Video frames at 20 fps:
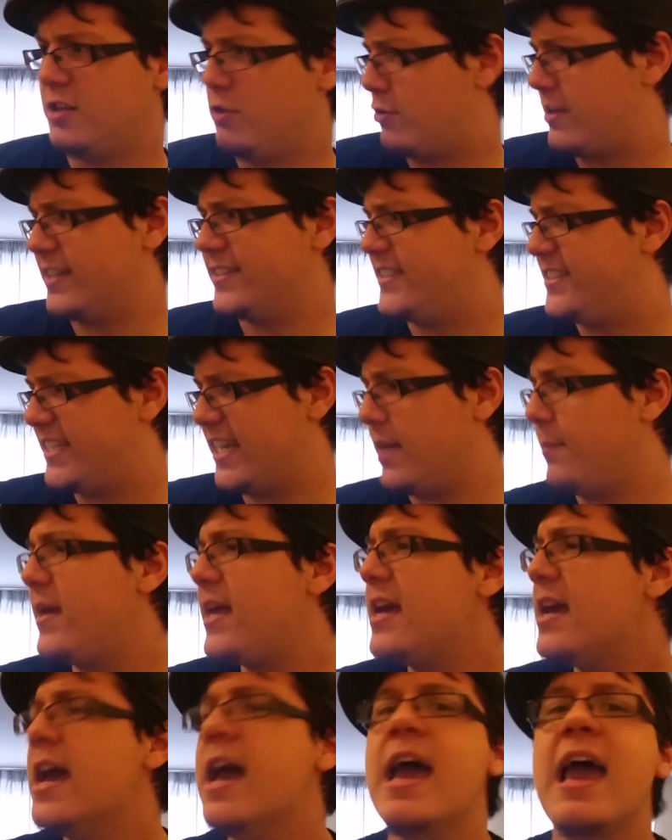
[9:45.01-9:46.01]
you can see
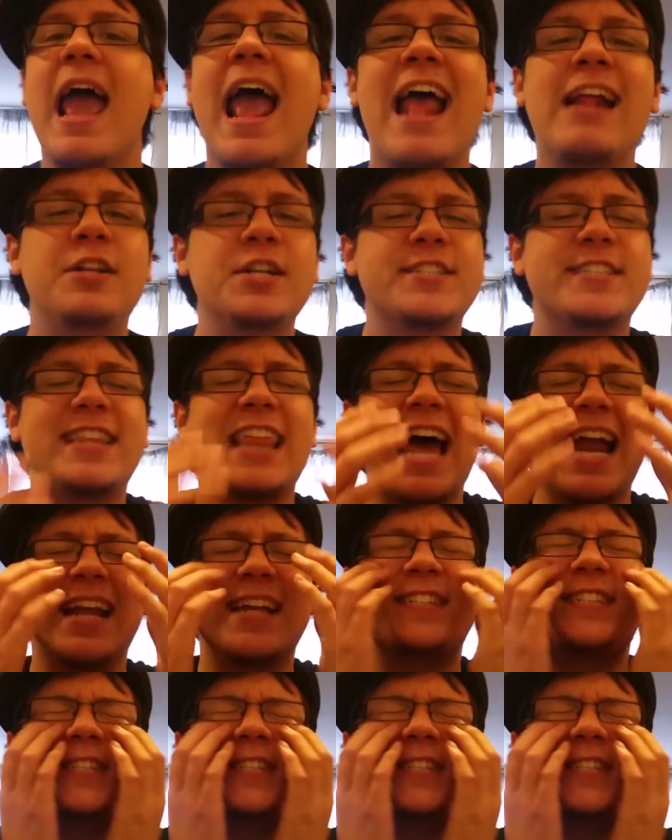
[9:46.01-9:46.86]
me? And just that